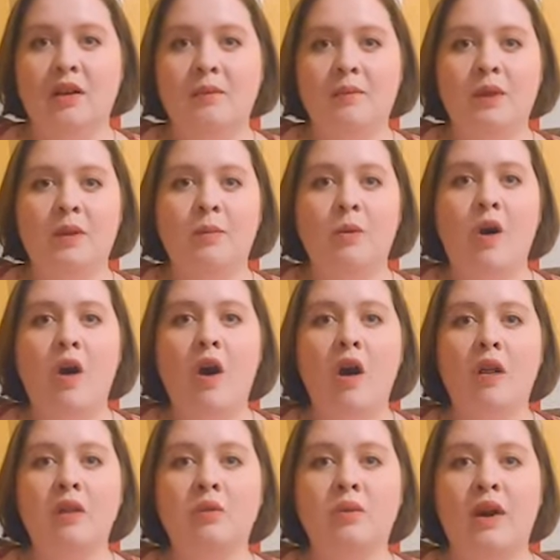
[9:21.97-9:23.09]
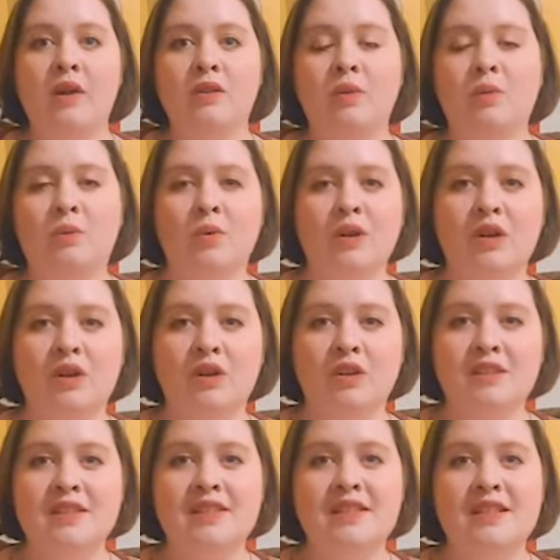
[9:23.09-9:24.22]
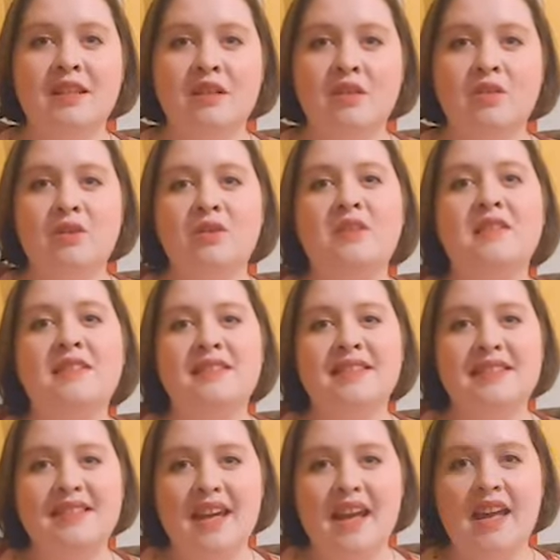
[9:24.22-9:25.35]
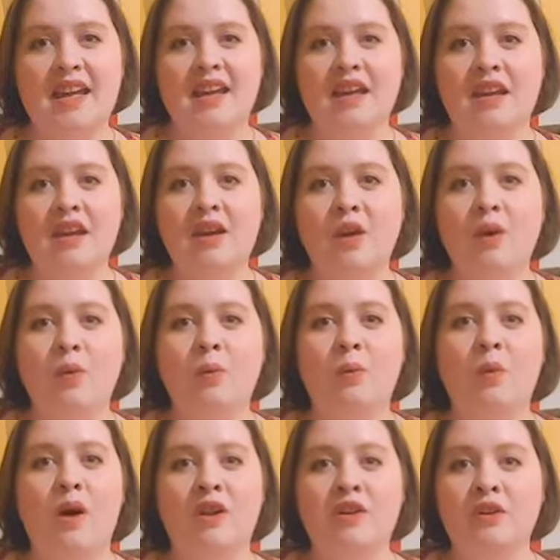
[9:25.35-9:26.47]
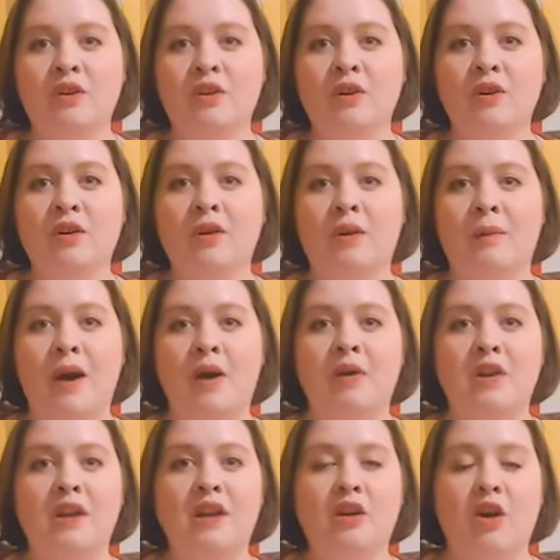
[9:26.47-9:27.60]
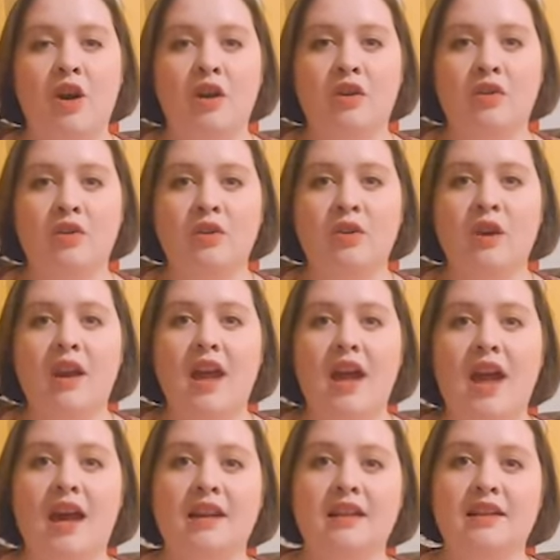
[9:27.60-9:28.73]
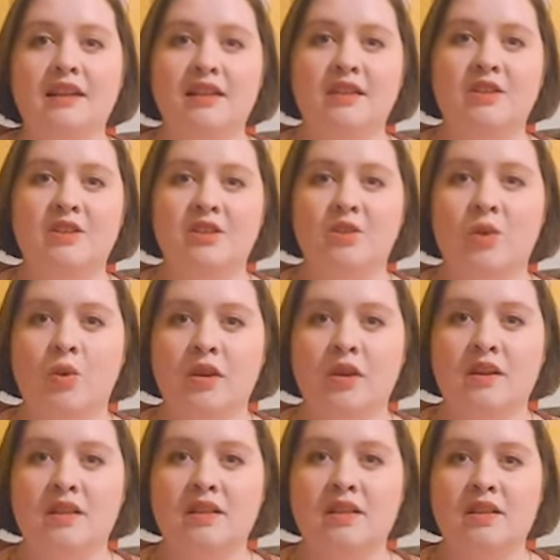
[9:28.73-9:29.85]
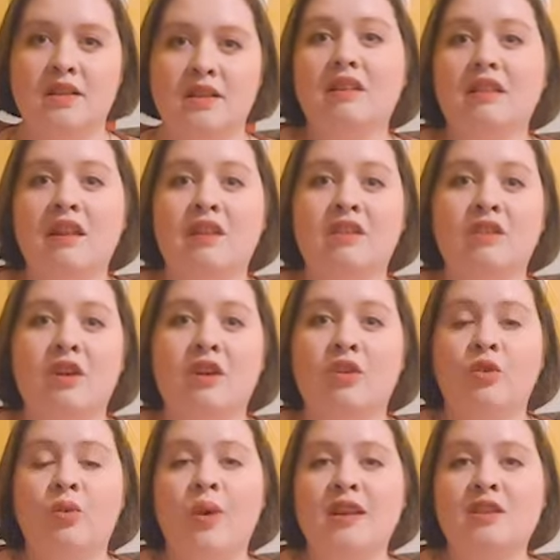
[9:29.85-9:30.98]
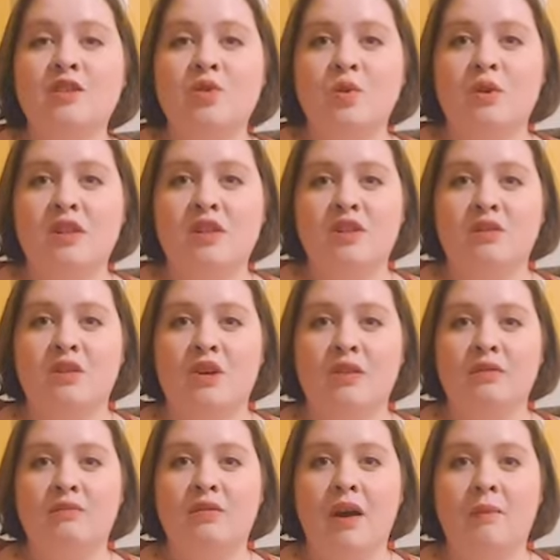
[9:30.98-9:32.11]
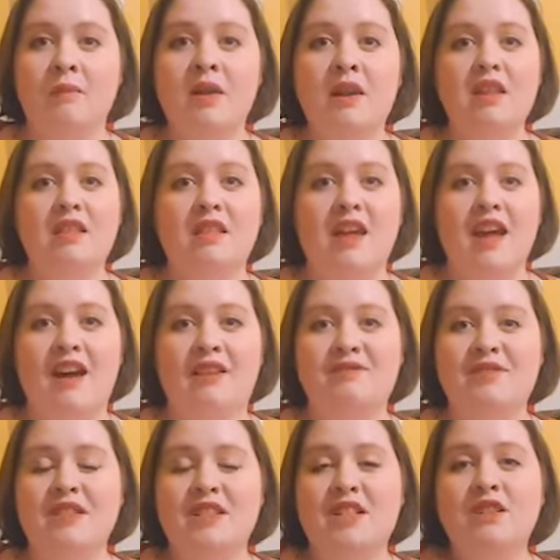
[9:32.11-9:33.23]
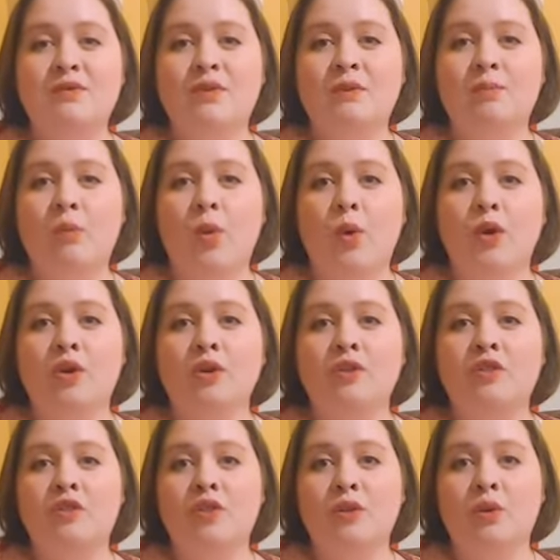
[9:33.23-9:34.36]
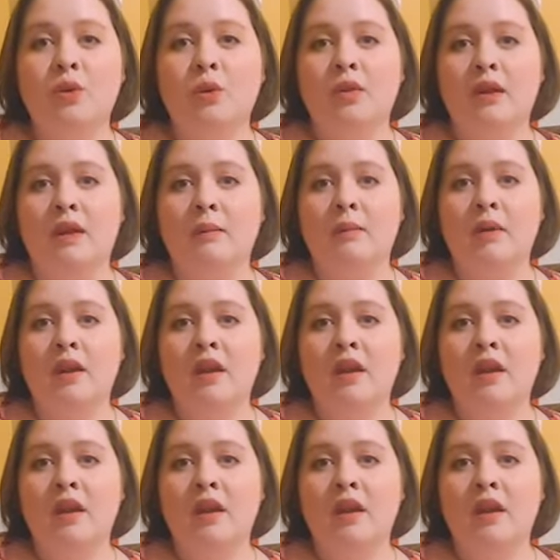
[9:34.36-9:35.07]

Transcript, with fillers: People all around the world still to this day wonder about King Arthur and his stories. These are great stories to learn from. They have different morals to them,